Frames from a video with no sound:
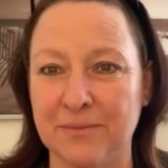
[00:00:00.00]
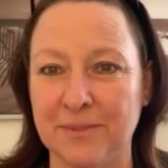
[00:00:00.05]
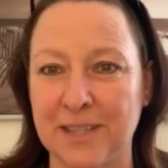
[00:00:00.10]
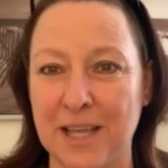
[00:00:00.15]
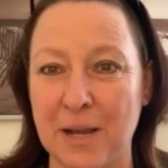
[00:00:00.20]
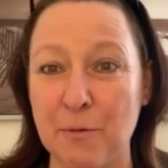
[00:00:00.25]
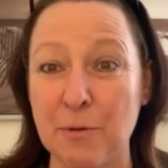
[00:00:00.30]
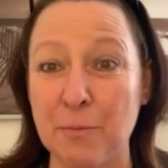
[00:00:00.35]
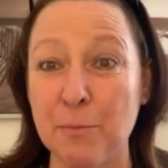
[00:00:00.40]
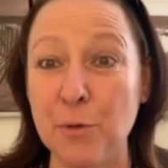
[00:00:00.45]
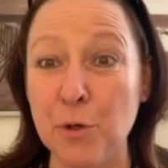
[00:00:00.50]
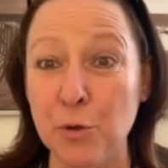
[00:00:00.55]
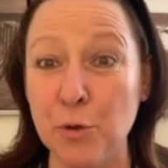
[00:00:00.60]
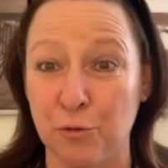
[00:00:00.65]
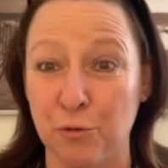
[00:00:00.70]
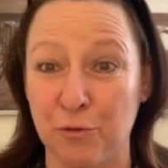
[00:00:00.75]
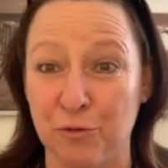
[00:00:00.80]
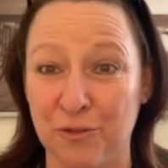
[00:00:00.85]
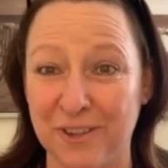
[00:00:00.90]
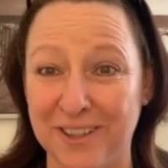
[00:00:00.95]
They would
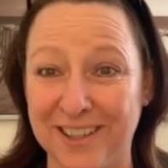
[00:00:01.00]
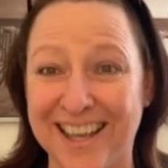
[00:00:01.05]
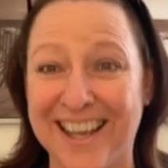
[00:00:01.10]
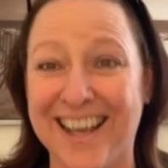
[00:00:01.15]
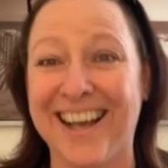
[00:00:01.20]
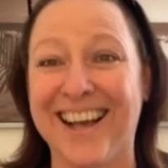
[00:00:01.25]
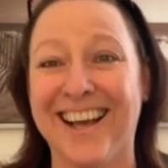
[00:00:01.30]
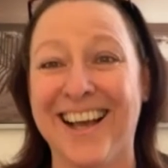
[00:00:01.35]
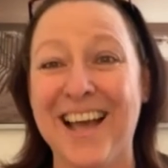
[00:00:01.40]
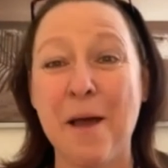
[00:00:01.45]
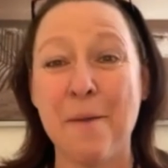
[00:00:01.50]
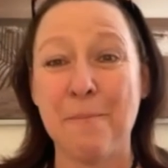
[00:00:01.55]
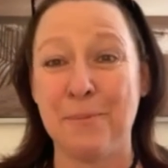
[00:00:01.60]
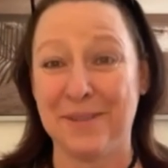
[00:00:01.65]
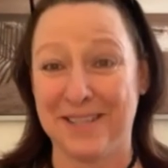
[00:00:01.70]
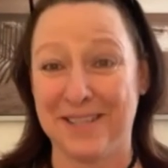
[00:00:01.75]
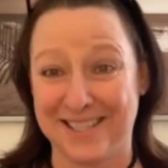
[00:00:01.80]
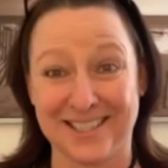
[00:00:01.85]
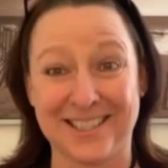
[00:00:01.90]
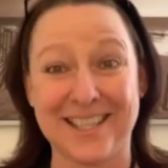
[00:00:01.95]
move
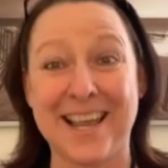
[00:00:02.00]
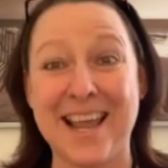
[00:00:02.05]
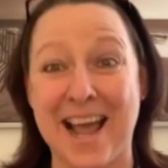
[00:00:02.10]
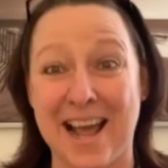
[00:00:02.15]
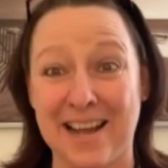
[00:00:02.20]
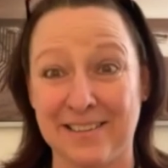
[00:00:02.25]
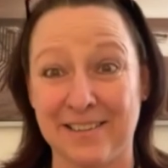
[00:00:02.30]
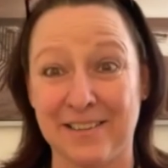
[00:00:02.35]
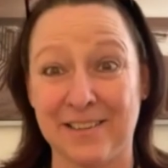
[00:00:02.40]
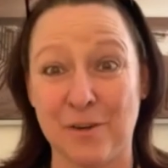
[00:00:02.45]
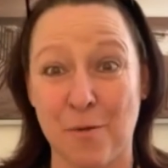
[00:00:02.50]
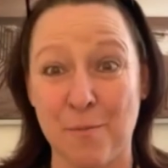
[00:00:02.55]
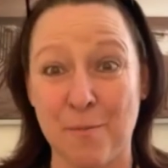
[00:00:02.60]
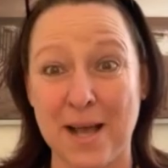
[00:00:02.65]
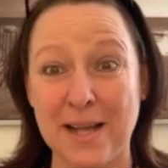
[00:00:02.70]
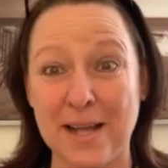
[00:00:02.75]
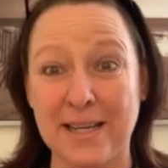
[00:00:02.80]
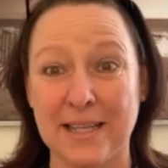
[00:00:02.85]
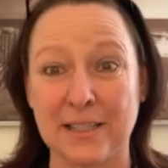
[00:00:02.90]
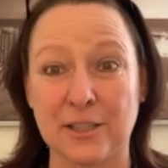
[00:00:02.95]
because they had no
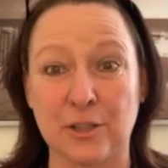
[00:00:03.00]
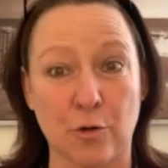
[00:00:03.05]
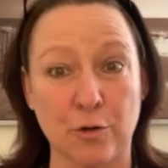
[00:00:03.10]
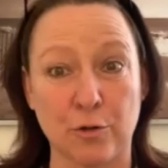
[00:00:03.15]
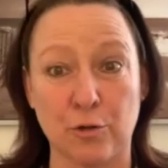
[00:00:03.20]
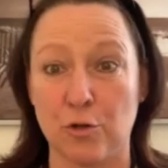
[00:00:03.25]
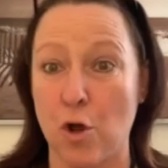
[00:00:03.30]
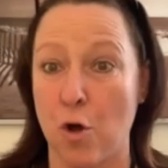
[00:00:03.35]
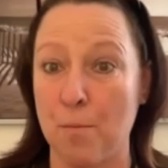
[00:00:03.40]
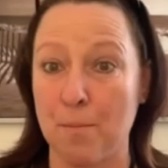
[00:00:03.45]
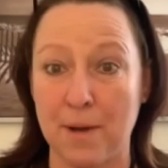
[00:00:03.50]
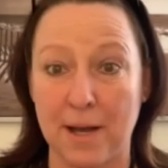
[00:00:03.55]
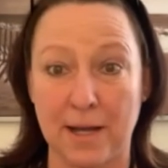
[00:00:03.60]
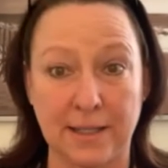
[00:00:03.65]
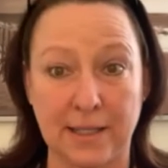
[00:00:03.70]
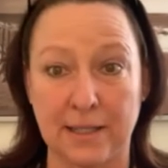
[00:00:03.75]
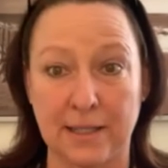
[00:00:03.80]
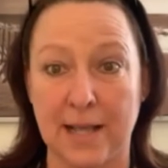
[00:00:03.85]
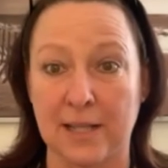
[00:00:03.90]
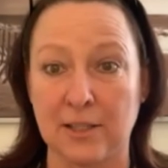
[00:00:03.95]
money. So no
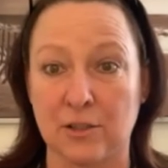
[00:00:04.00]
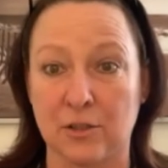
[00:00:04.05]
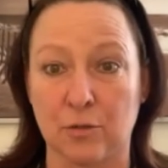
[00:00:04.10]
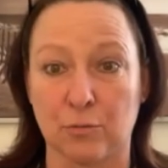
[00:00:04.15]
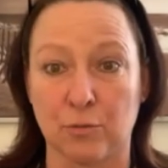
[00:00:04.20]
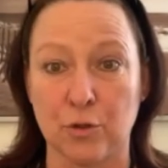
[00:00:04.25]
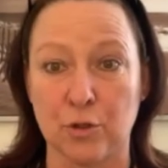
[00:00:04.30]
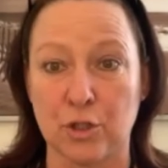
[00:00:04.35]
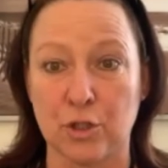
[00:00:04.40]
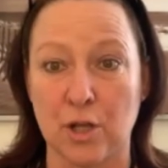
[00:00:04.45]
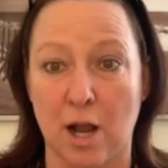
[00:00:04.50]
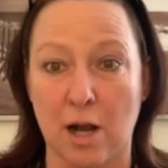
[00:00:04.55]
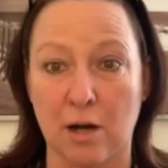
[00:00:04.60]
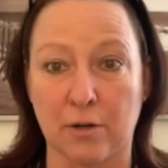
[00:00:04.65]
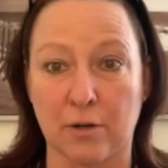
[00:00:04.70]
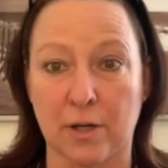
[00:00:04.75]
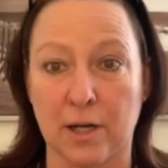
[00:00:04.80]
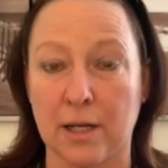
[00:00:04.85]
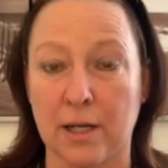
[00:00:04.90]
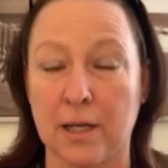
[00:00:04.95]
money, that's the root
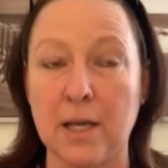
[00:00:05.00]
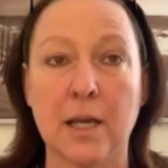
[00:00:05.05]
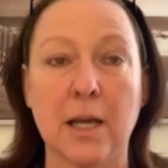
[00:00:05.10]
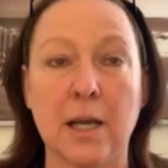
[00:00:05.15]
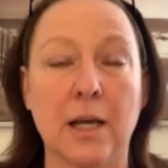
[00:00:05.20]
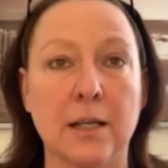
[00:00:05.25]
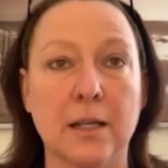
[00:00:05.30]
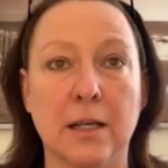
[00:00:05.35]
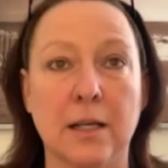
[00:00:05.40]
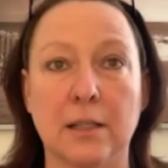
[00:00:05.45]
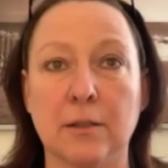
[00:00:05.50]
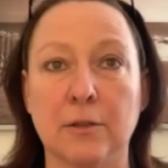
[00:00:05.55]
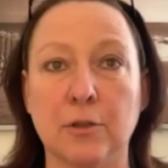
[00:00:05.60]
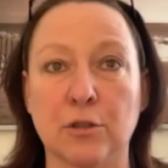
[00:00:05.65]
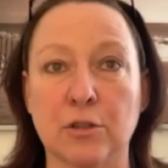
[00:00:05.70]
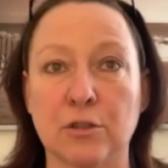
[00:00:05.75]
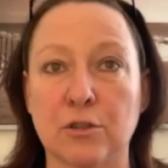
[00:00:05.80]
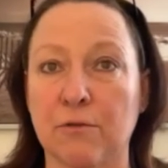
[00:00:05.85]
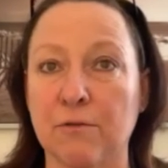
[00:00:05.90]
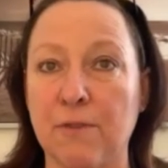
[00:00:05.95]
chakra, your
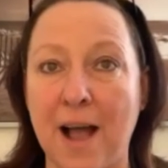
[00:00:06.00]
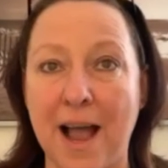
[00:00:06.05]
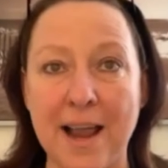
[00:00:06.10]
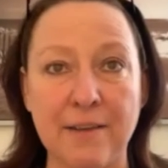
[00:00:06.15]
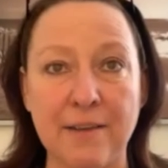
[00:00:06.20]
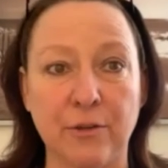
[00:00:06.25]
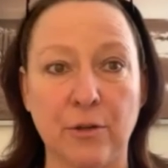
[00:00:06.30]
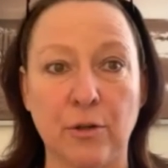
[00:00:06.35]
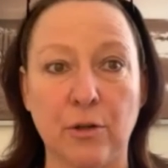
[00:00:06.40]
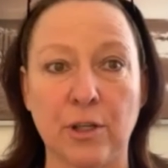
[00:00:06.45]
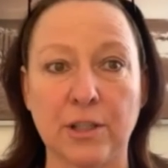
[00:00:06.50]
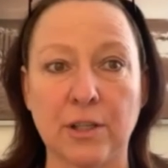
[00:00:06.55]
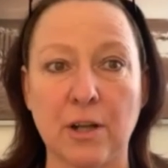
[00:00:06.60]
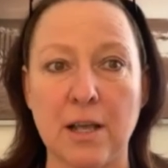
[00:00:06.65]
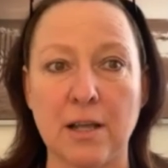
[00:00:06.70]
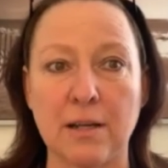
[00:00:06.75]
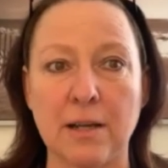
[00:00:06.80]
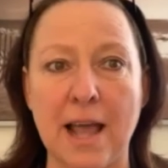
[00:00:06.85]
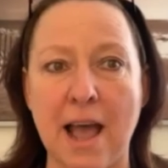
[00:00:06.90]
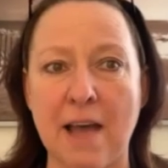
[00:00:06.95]
survival,
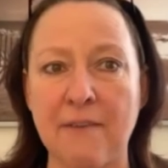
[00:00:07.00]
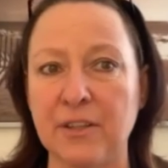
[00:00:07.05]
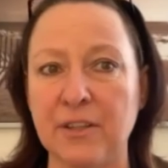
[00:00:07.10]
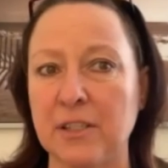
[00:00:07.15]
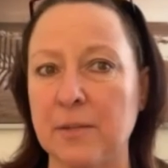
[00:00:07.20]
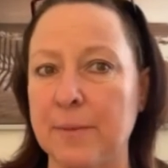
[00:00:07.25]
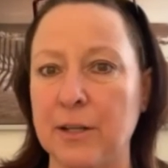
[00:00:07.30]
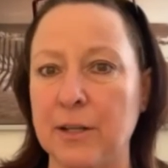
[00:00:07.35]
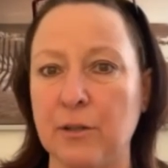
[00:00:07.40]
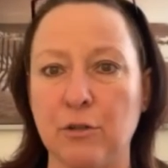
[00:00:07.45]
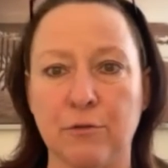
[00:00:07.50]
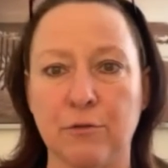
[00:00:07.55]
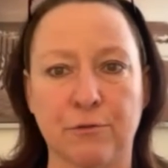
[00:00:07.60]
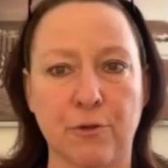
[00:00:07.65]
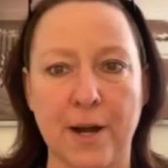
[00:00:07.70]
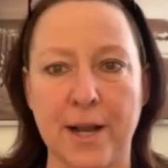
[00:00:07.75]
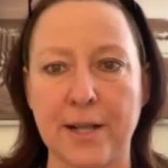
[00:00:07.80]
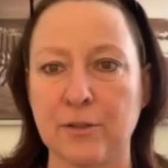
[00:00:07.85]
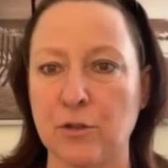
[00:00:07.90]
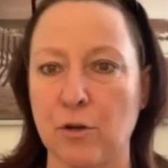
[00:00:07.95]
and having to make new
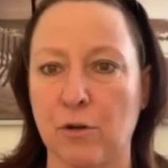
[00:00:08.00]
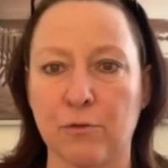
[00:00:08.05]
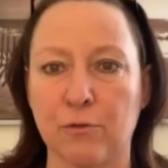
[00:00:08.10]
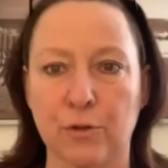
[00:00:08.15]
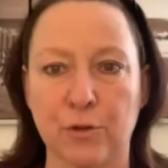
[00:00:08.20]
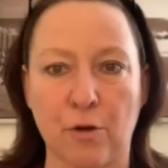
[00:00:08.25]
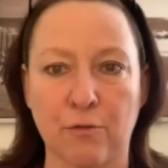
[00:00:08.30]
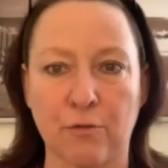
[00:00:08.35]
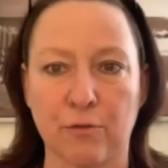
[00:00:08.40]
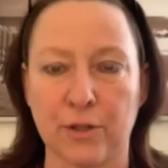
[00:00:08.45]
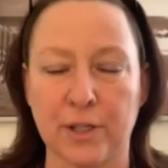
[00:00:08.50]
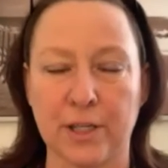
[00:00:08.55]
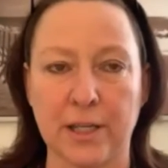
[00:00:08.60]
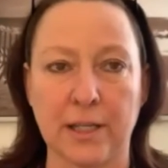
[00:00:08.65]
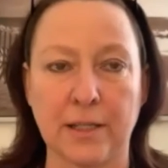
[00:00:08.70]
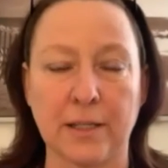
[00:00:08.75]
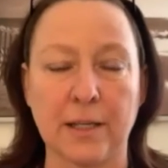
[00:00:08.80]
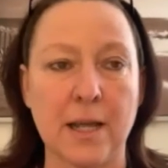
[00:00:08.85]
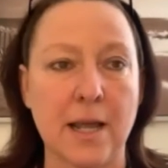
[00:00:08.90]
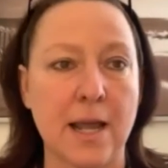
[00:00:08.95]
friends over and over
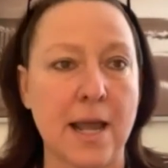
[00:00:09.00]
again.